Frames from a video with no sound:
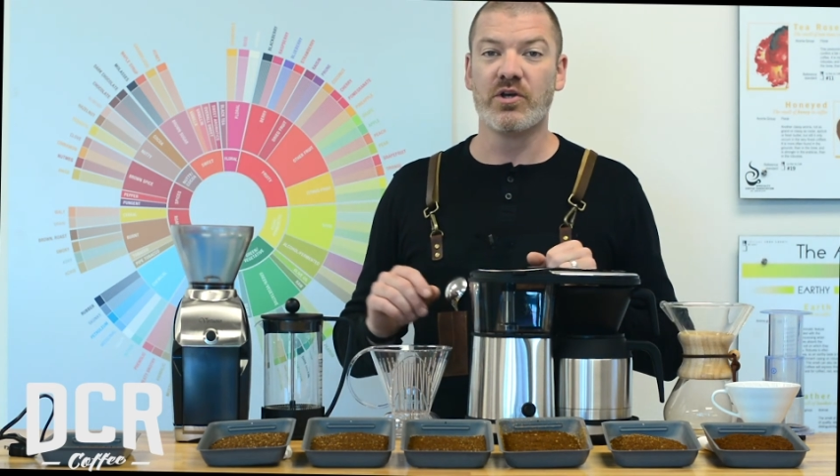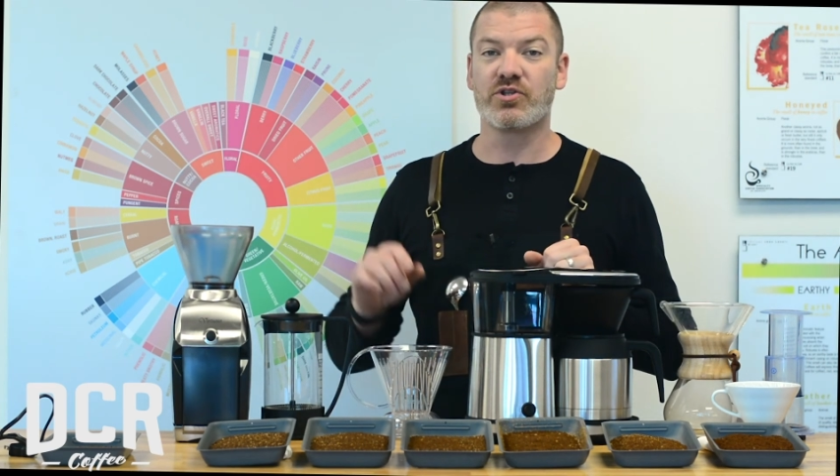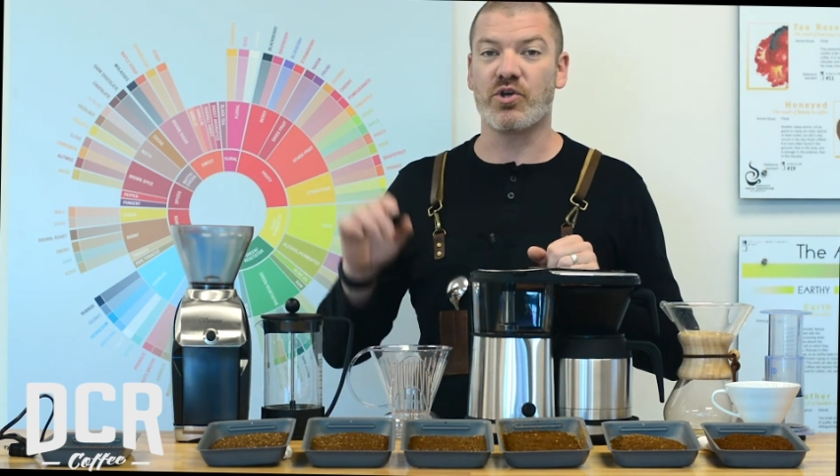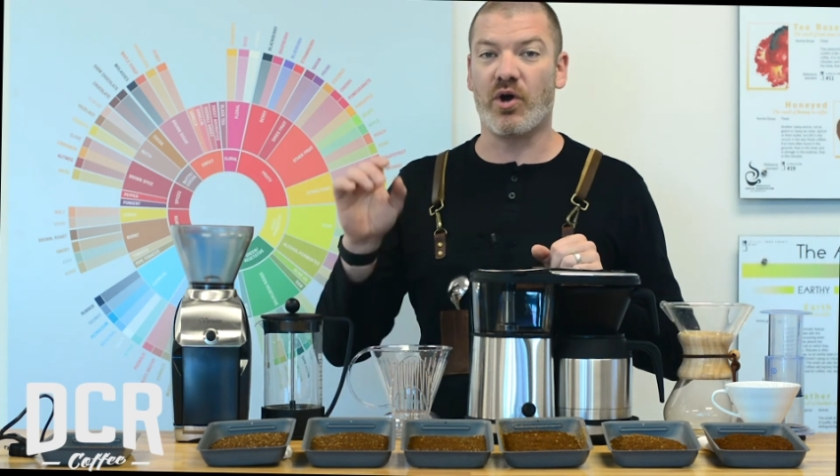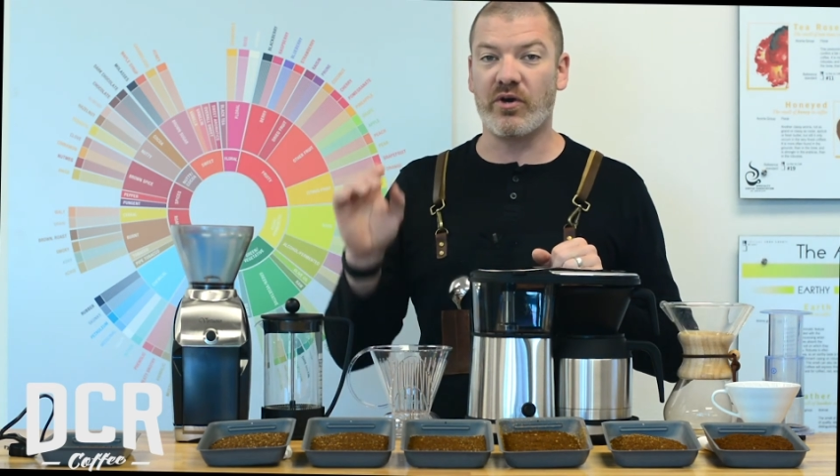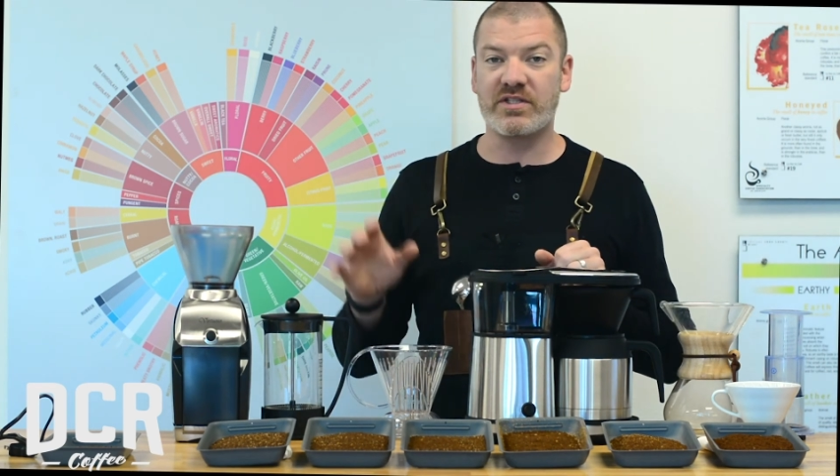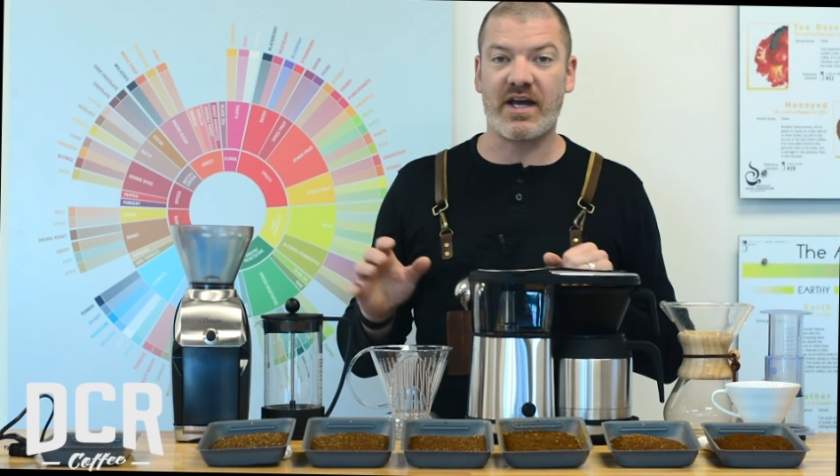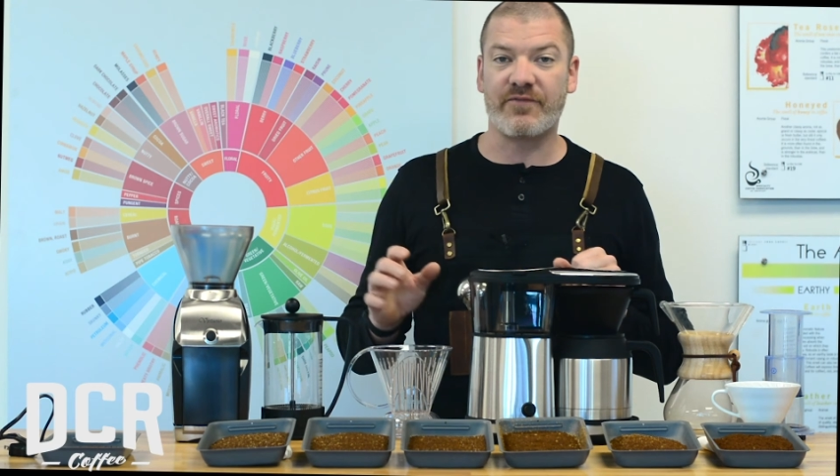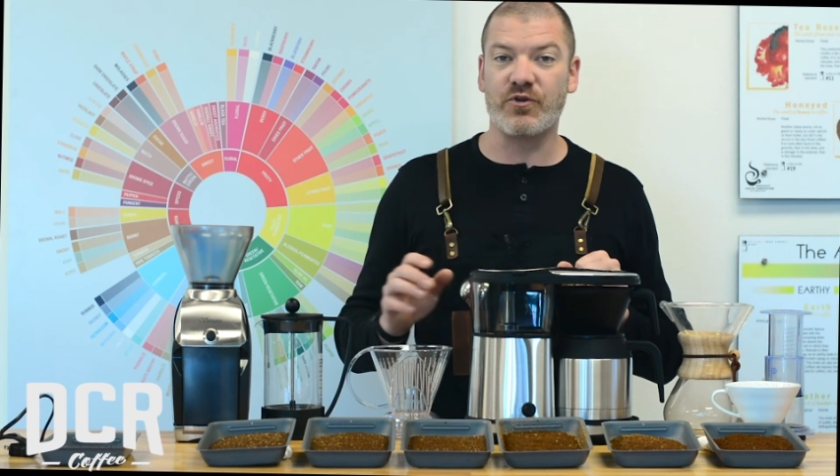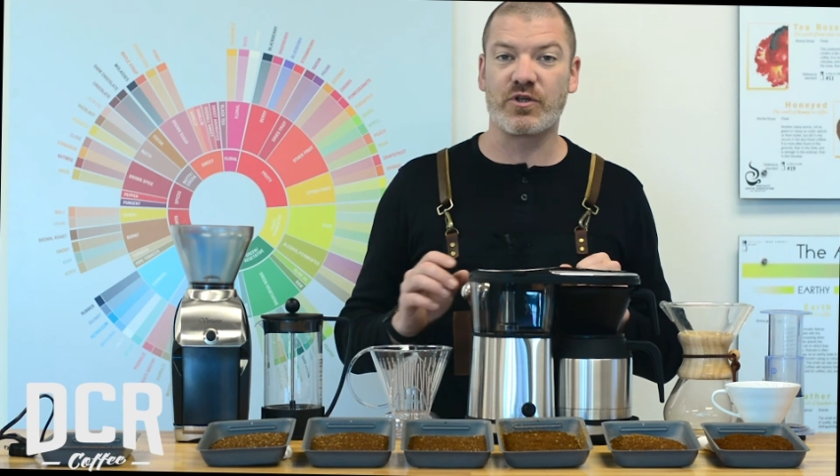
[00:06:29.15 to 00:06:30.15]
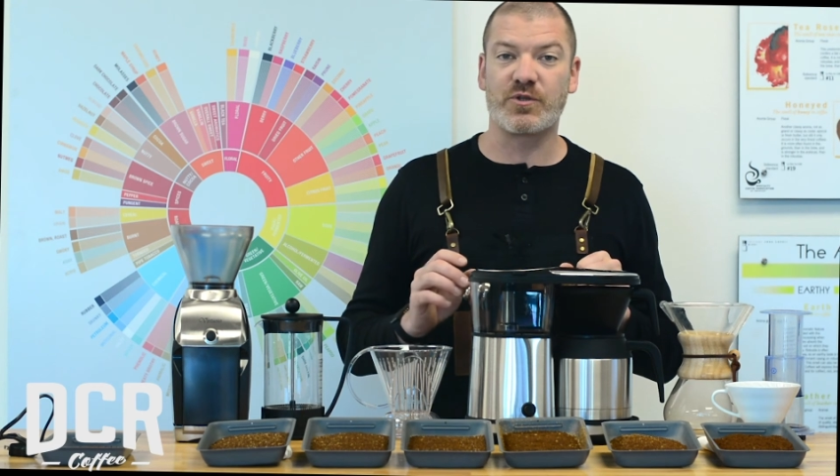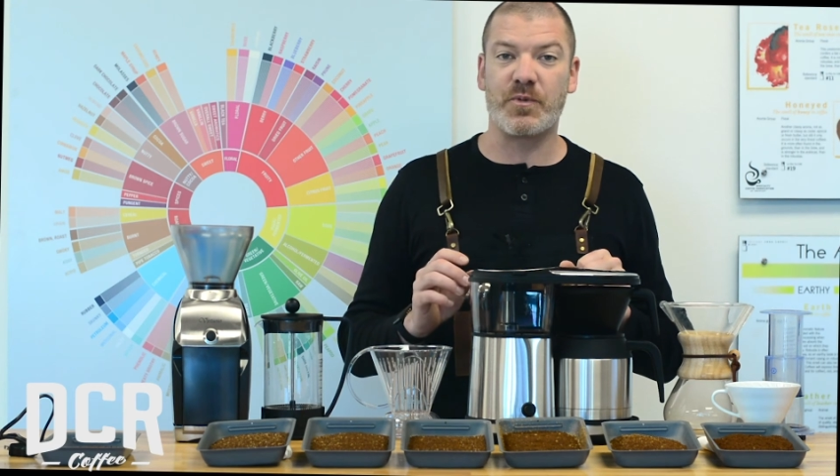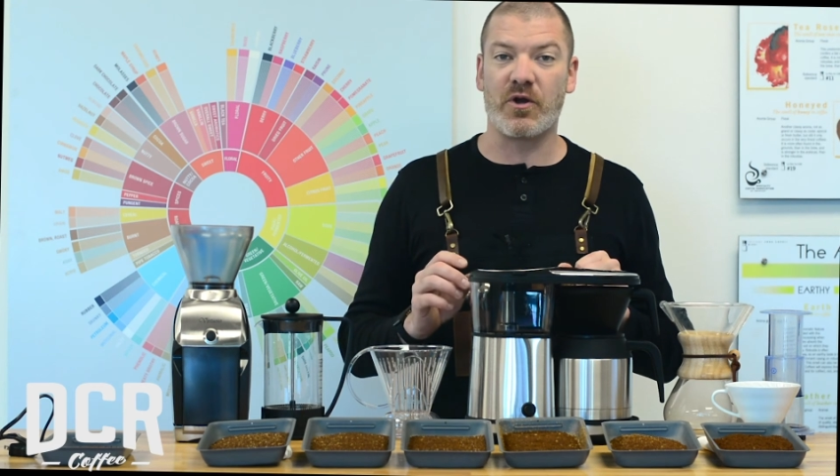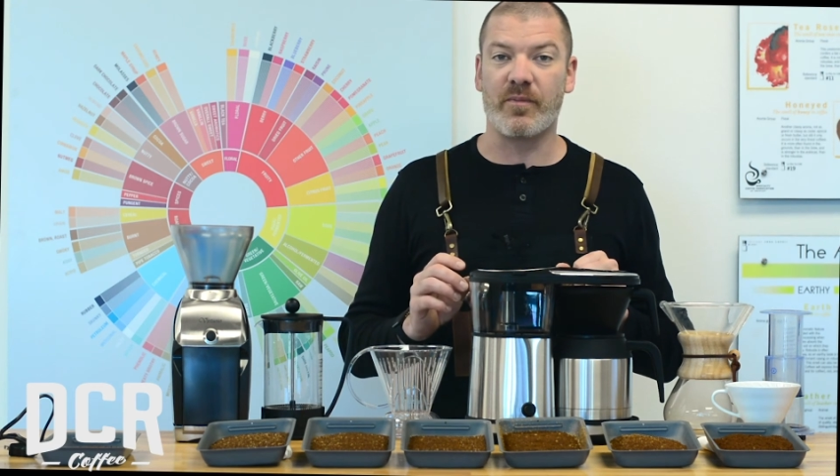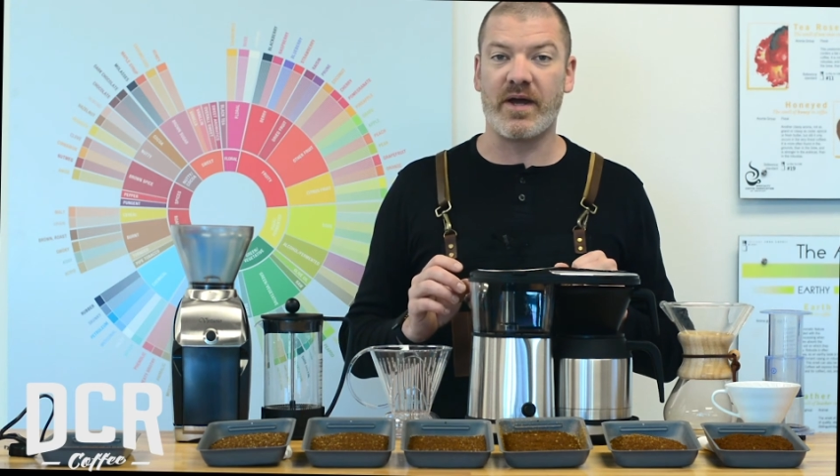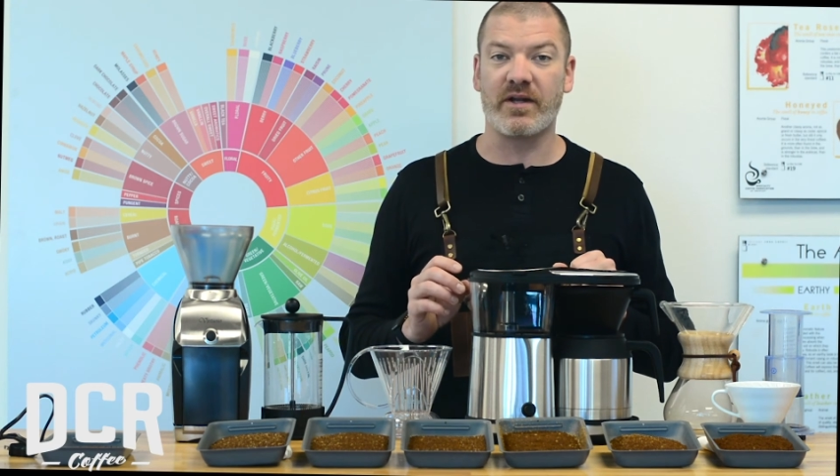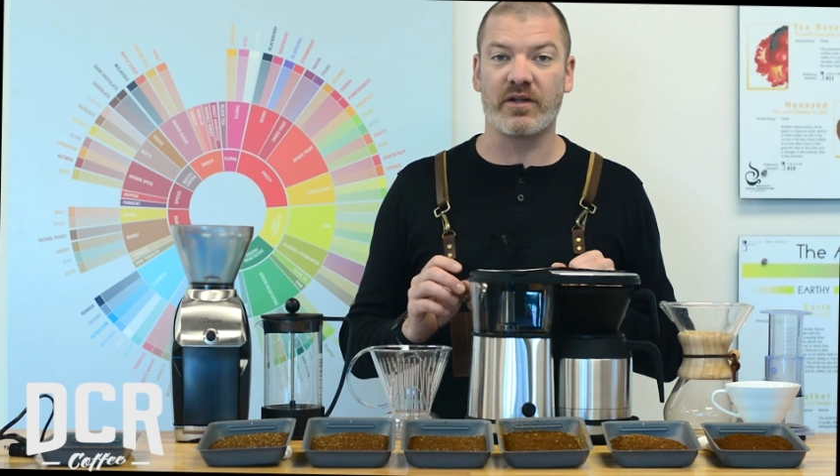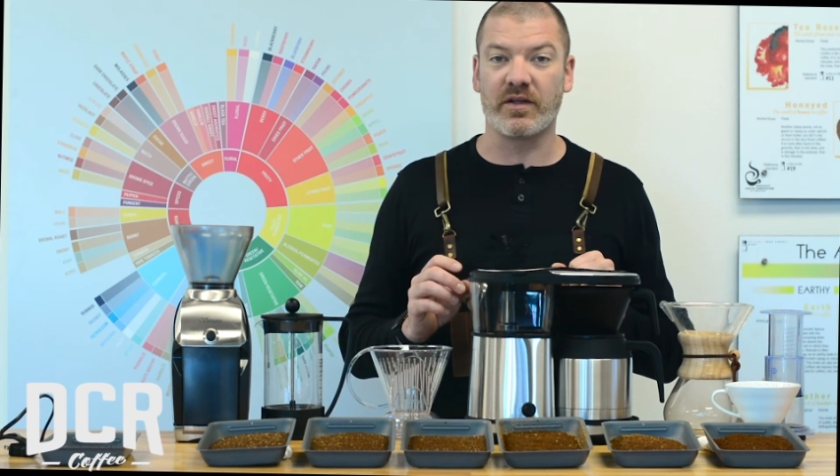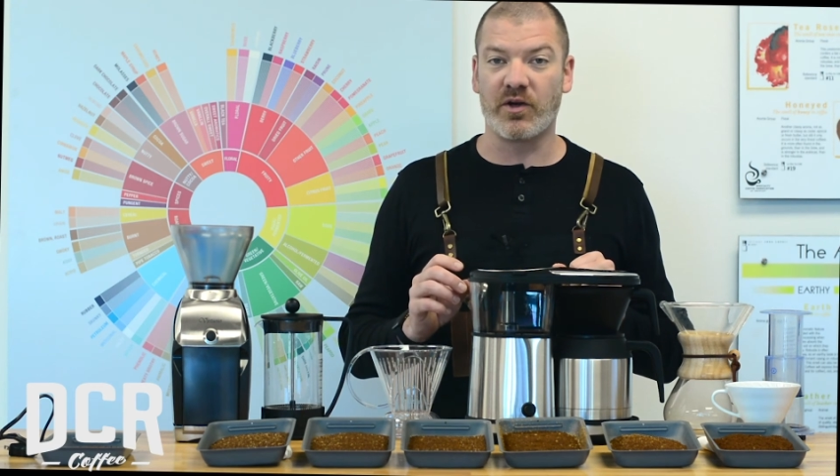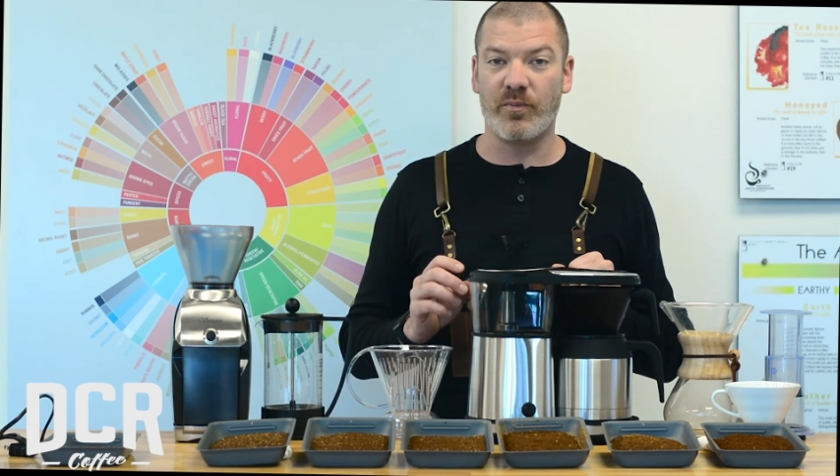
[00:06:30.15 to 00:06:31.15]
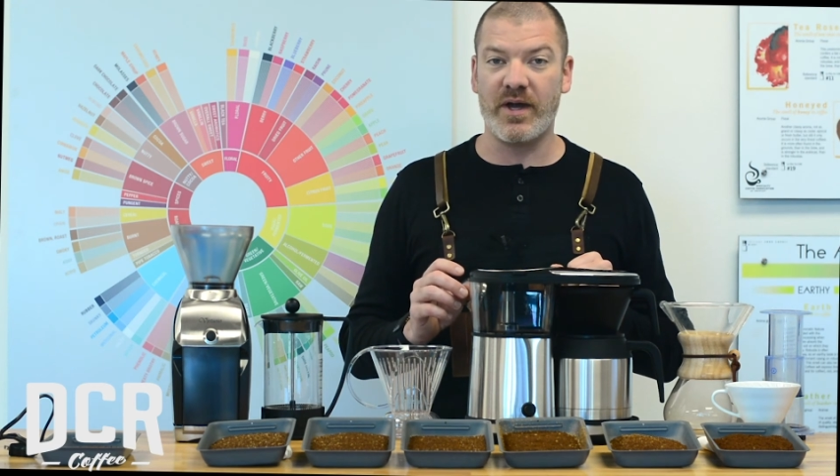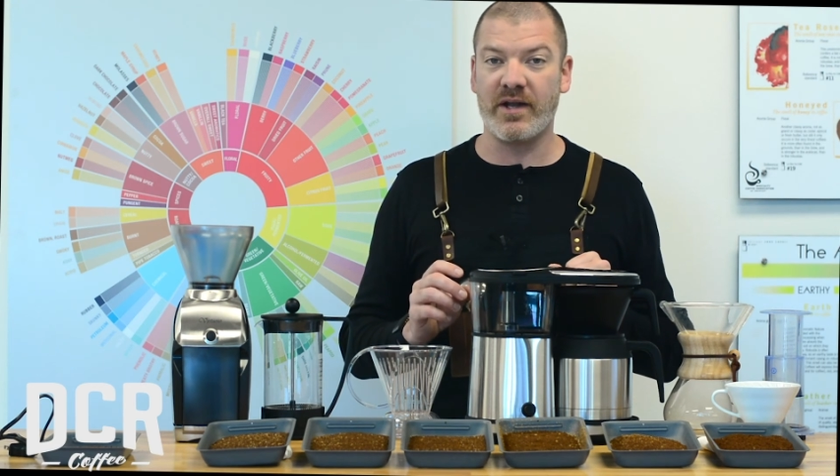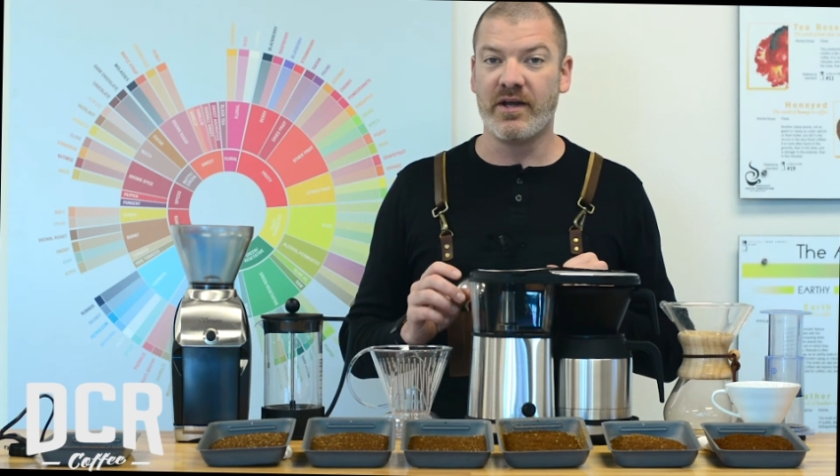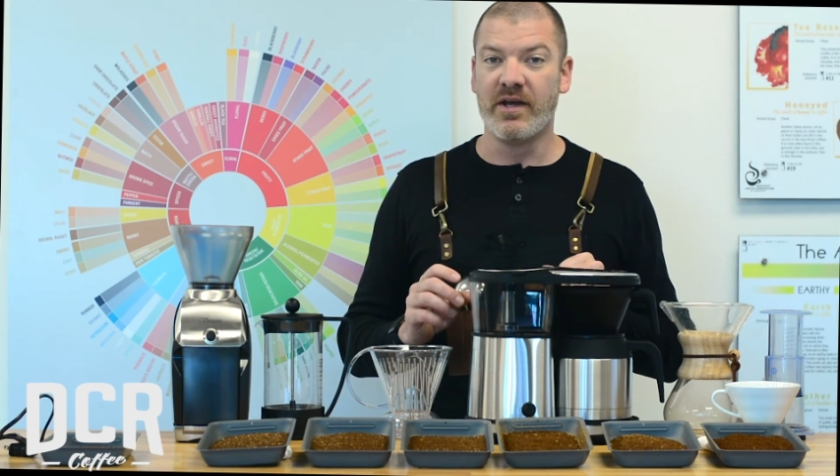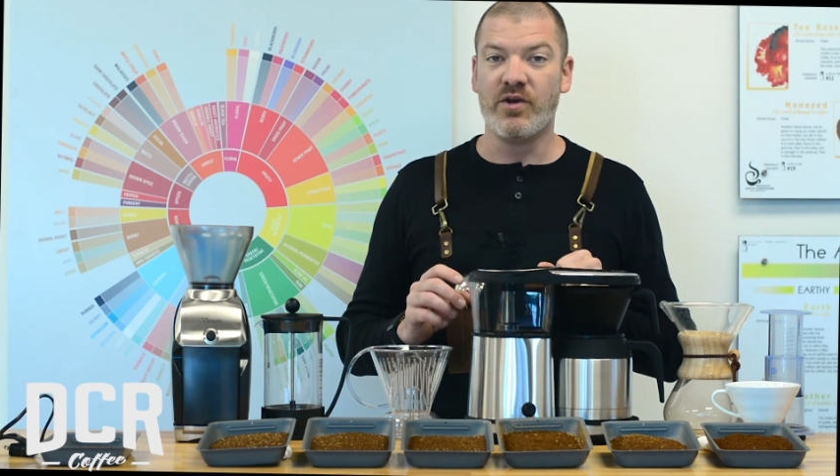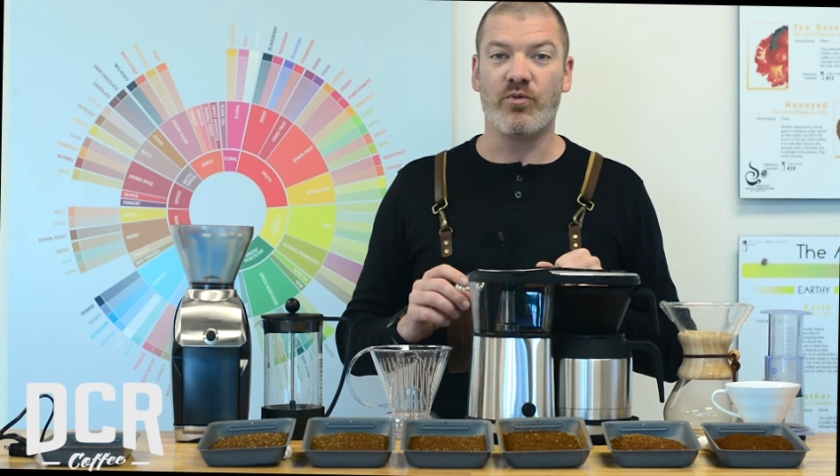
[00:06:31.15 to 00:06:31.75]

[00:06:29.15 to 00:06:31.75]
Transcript: So you always have to experiment a little bit.